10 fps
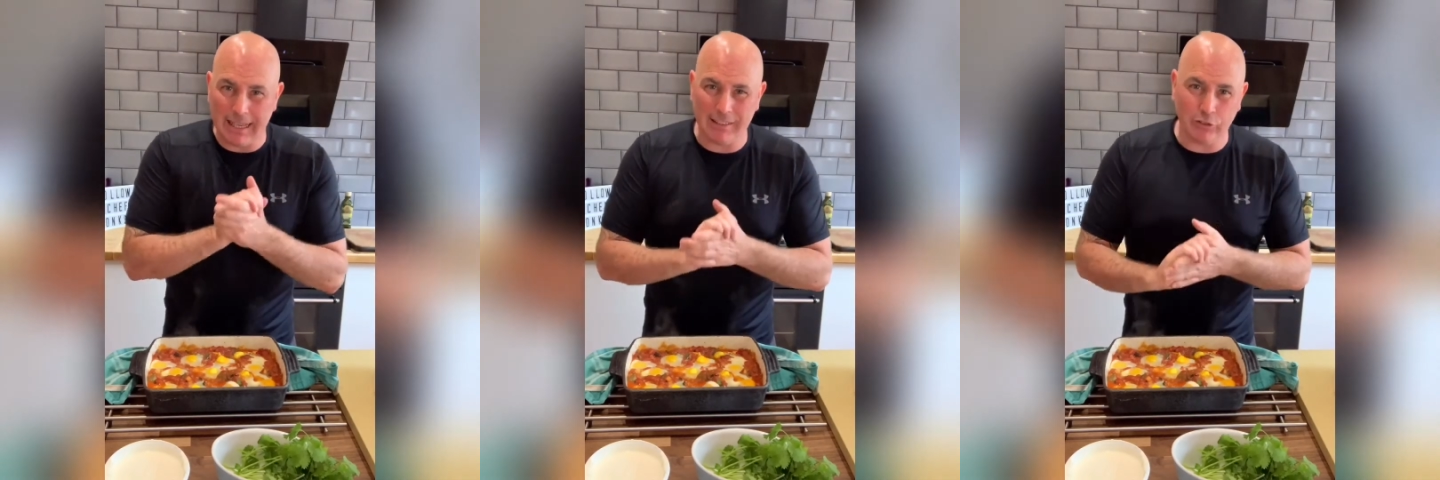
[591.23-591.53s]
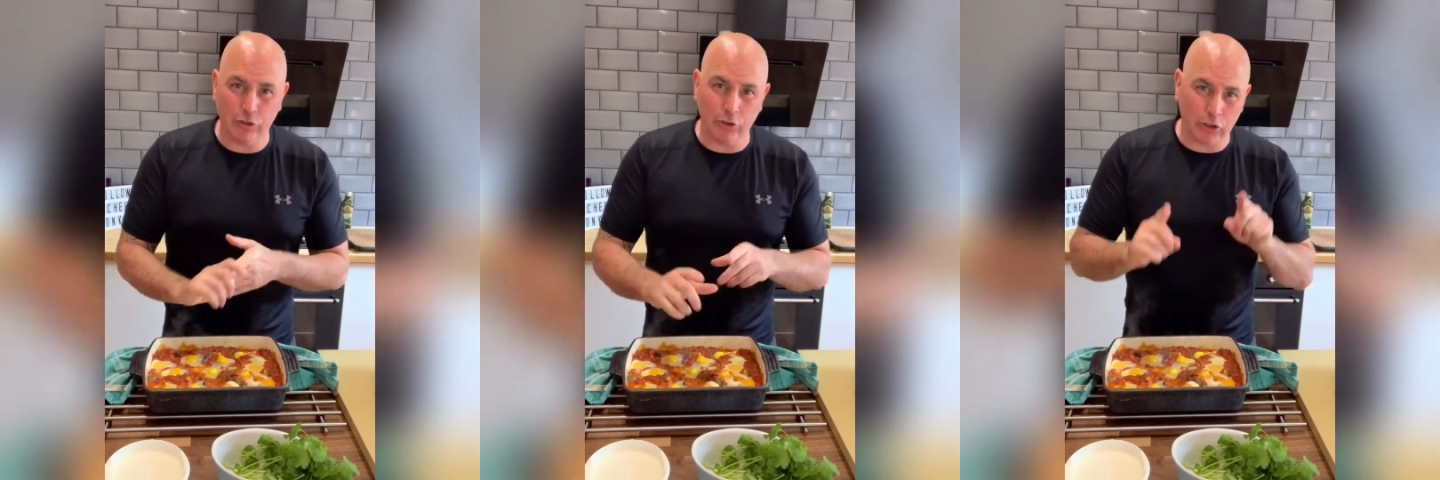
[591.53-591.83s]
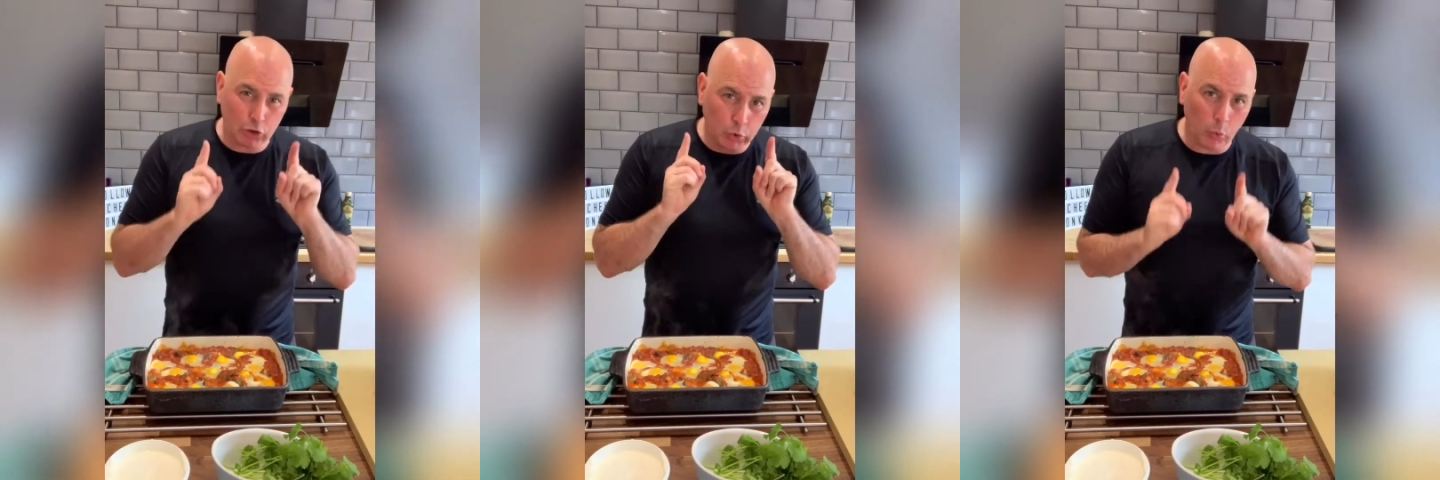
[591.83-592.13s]
It
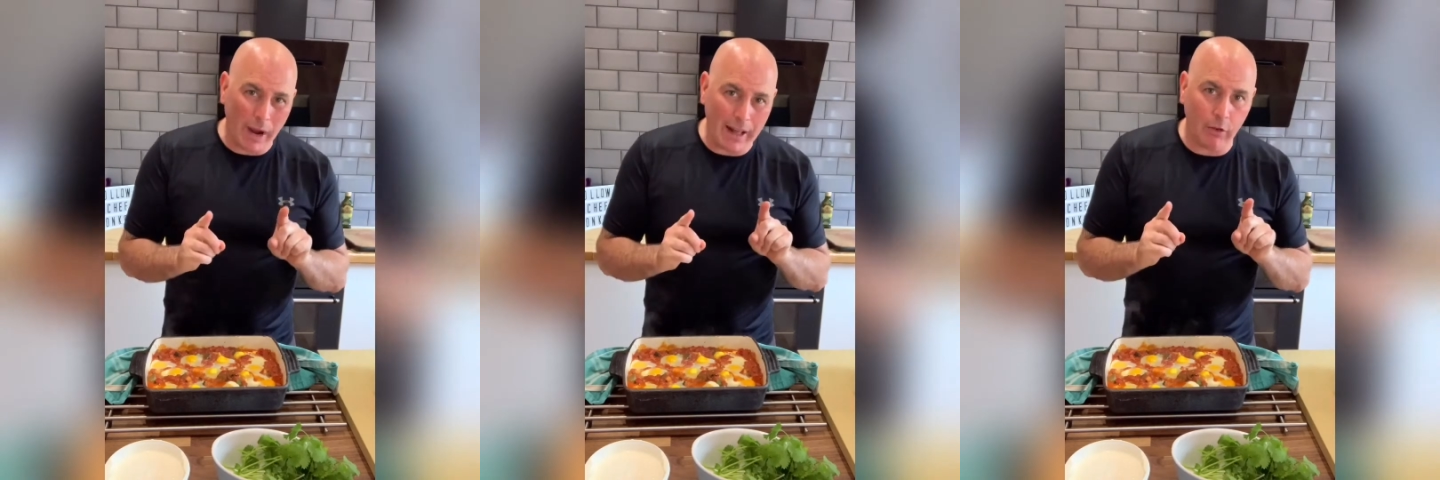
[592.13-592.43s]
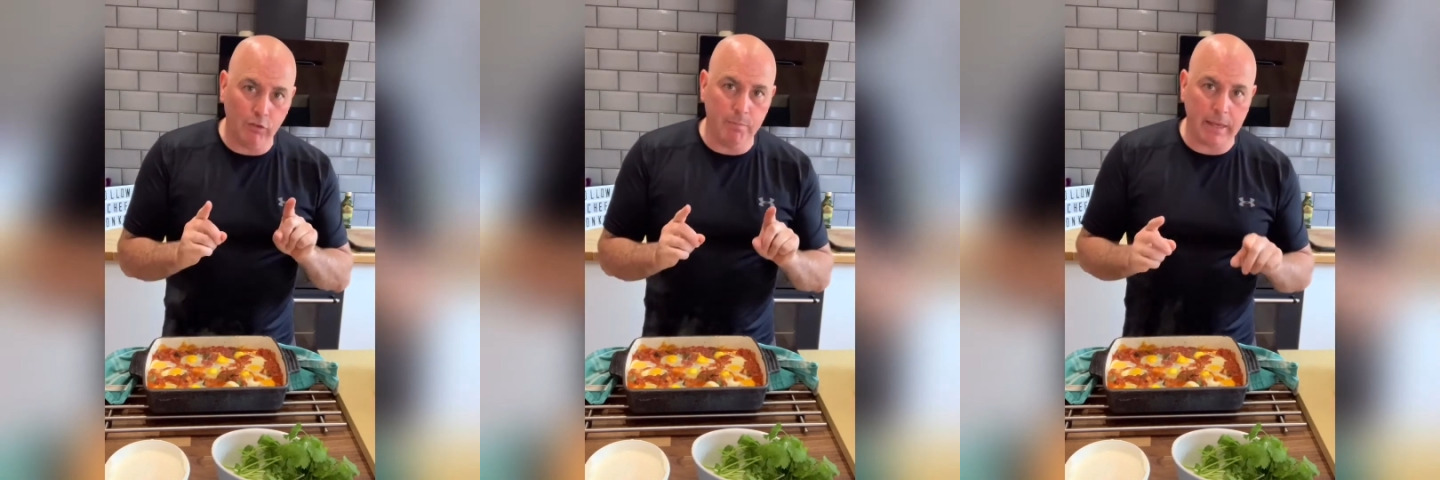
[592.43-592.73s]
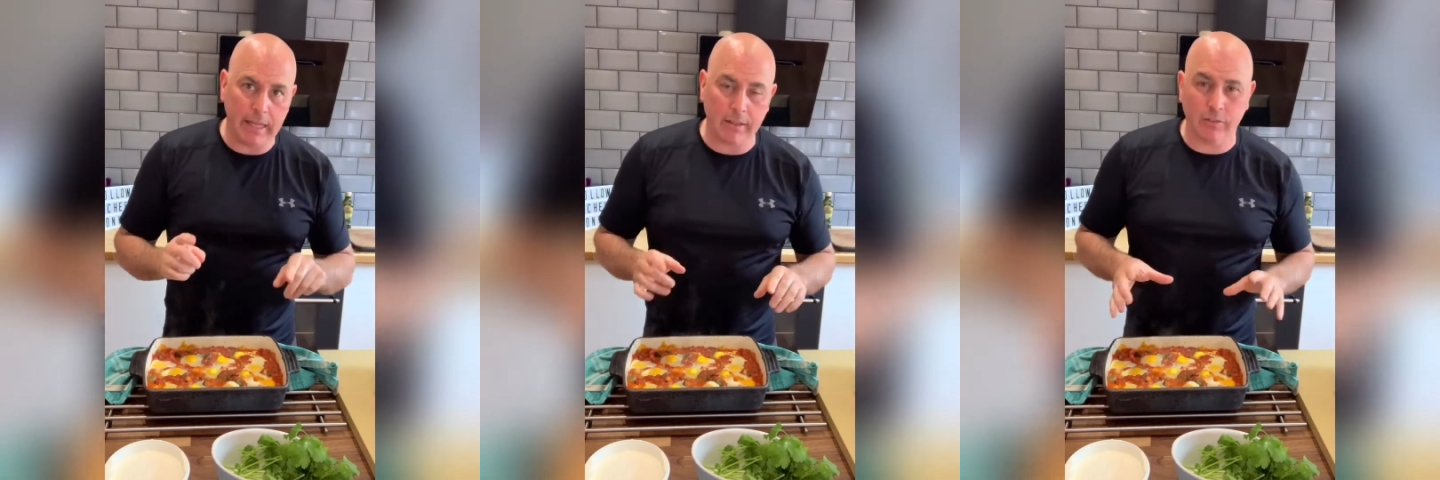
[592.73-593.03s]
took 12
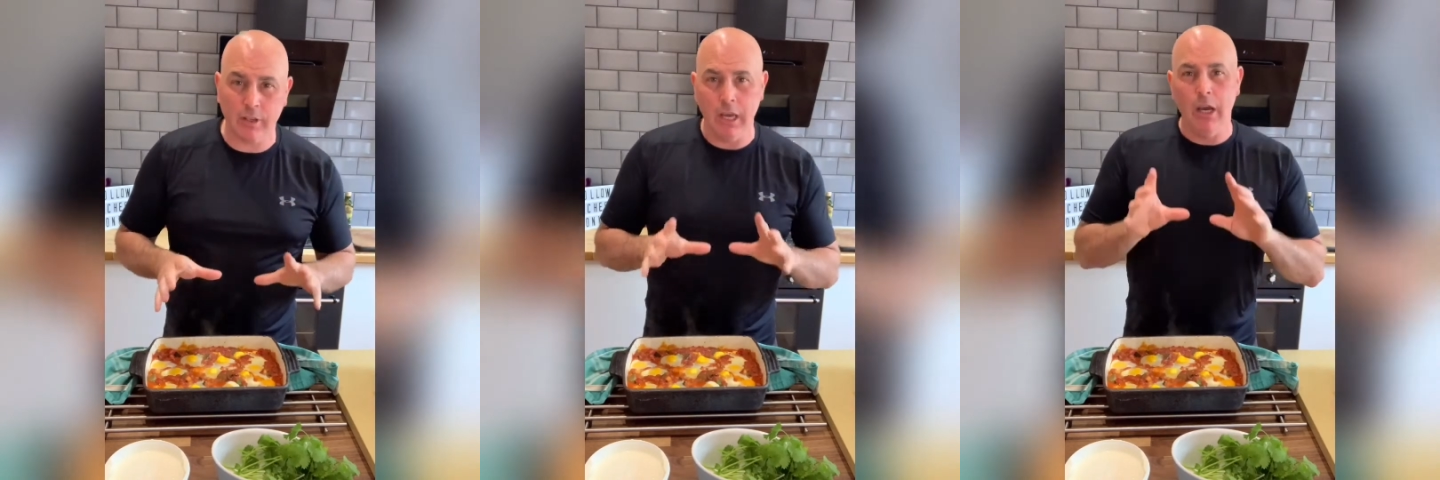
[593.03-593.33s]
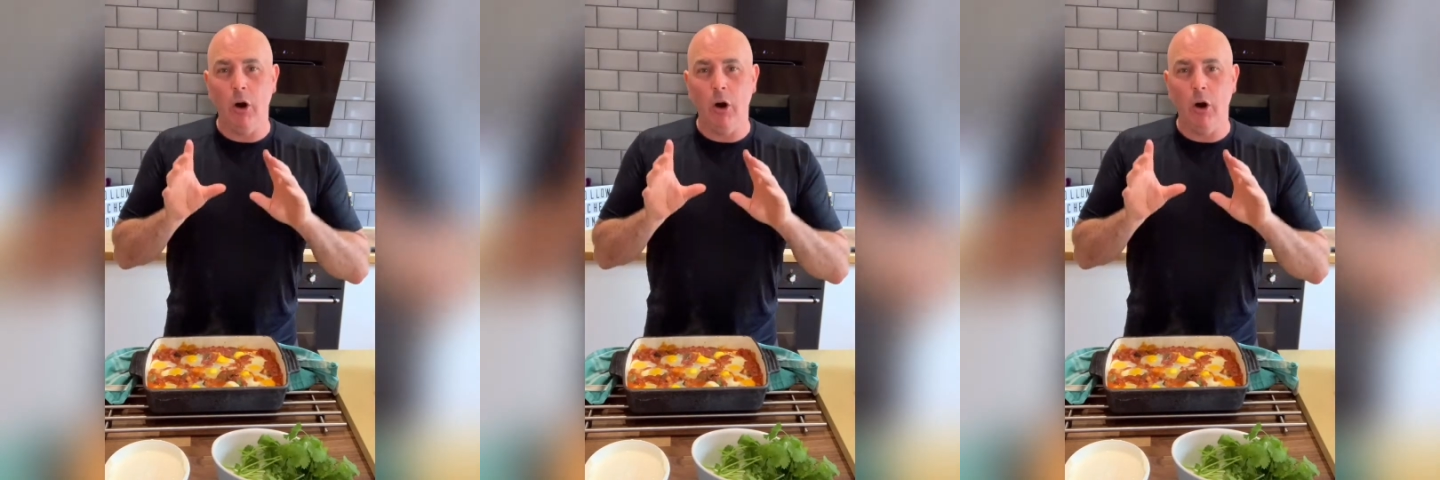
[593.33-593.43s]
minutes.